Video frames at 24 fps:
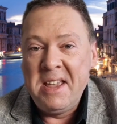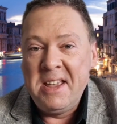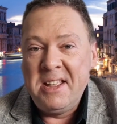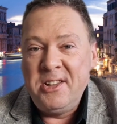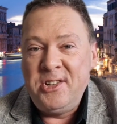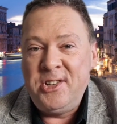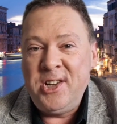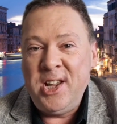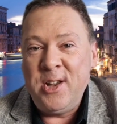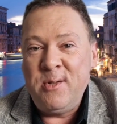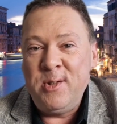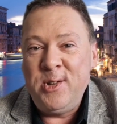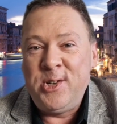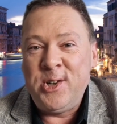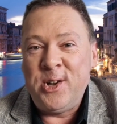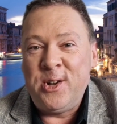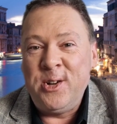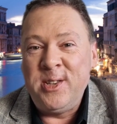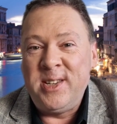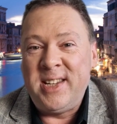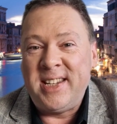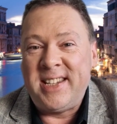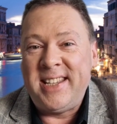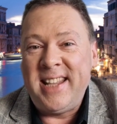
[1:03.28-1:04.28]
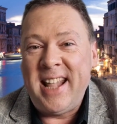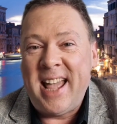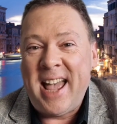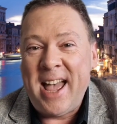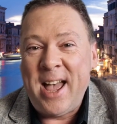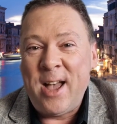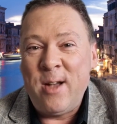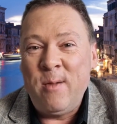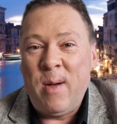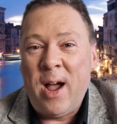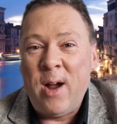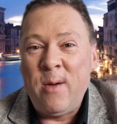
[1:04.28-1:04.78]
Gio joins us
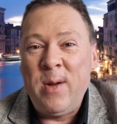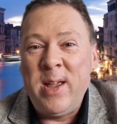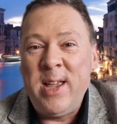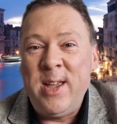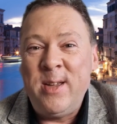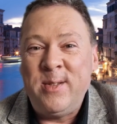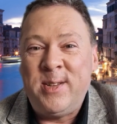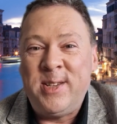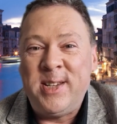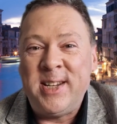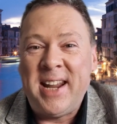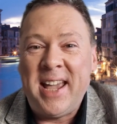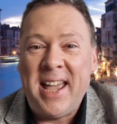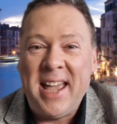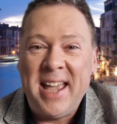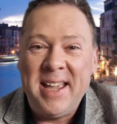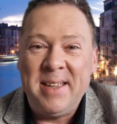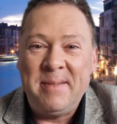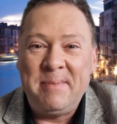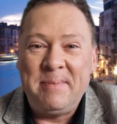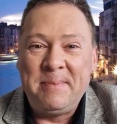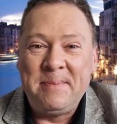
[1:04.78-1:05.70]
now. How are you today?